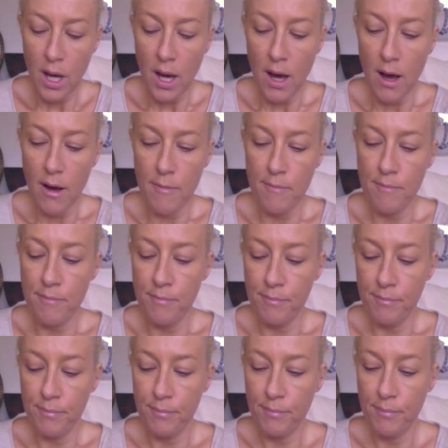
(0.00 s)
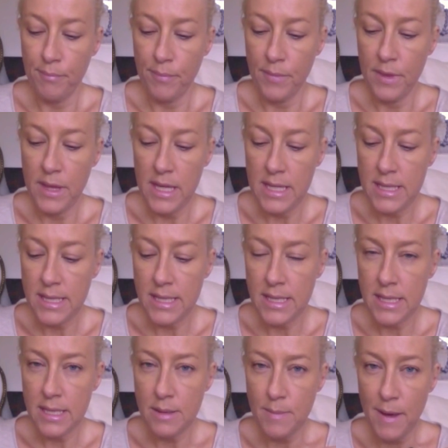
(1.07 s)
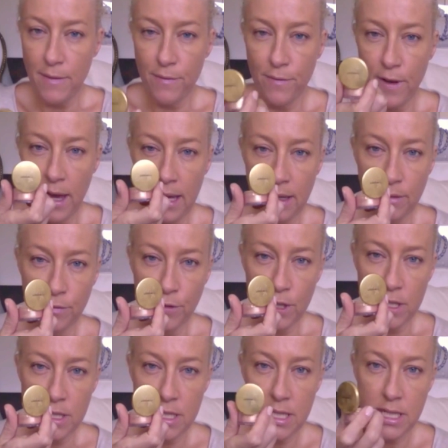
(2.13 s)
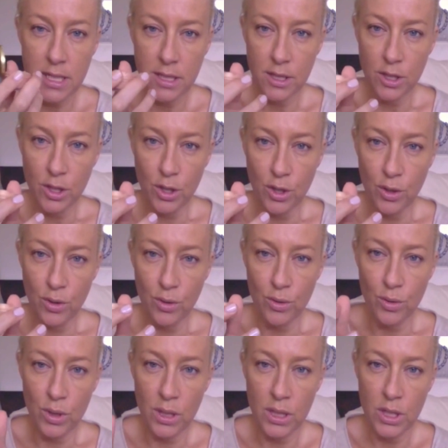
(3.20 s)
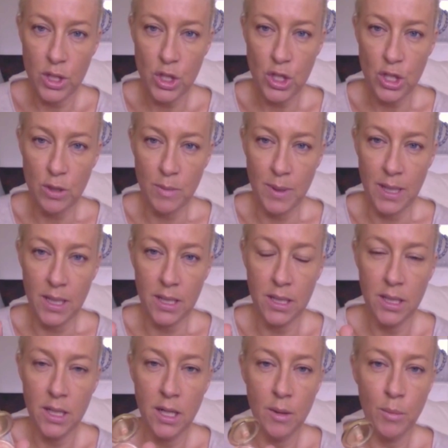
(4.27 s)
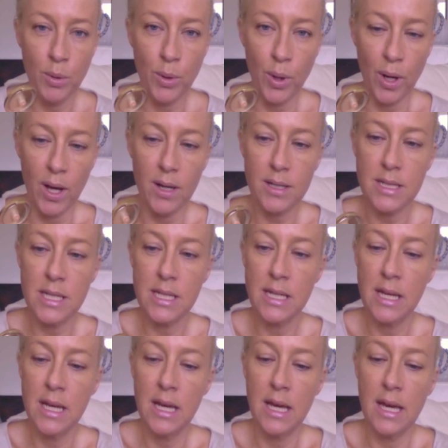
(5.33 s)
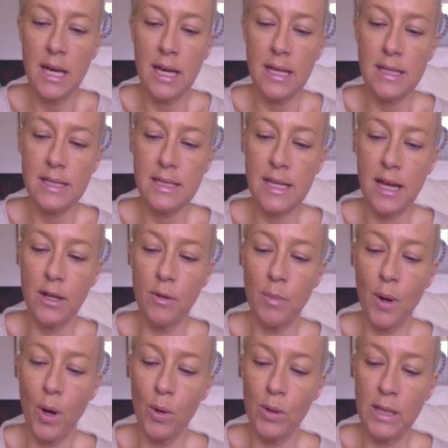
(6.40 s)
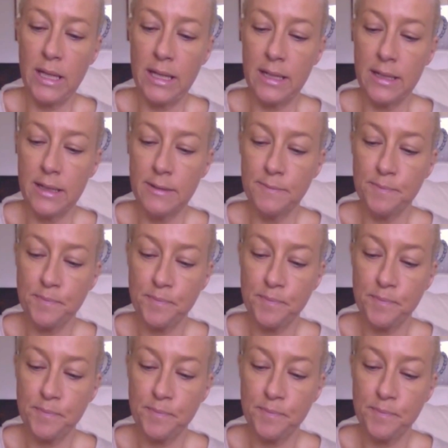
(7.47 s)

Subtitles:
This is my favorite new shimmer product. It's a Napoleon